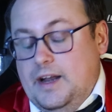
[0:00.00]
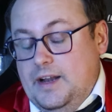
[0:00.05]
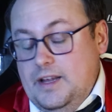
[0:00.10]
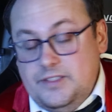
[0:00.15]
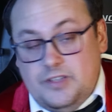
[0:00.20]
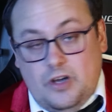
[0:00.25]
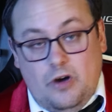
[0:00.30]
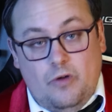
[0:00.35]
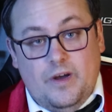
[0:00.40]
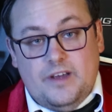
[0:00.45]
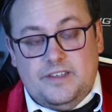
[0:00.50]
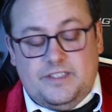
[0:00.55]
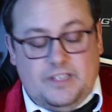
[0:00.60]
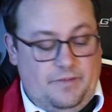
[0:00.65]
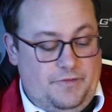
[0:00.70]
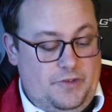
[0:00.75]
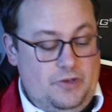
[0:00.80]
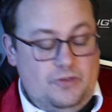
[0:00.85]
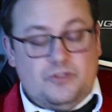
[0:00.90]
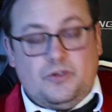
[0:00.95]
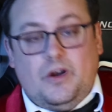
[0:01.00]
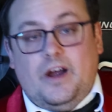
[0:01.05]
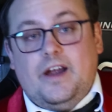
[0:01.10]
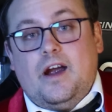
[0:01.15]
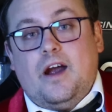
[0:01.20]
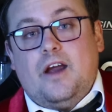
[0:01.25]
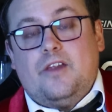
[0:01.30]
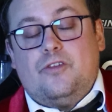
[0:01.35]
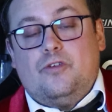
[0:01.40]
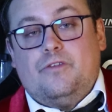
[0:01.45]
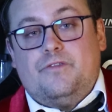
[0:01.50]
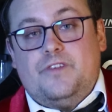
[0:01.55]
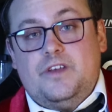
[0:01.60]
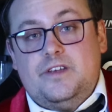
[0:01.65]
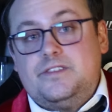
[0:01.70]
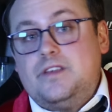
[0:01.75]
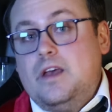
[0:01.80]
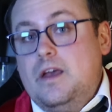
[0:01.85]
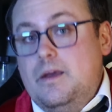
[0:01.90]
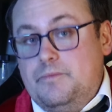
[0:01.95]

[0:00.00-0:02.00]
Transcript: and as always, if you try either of these,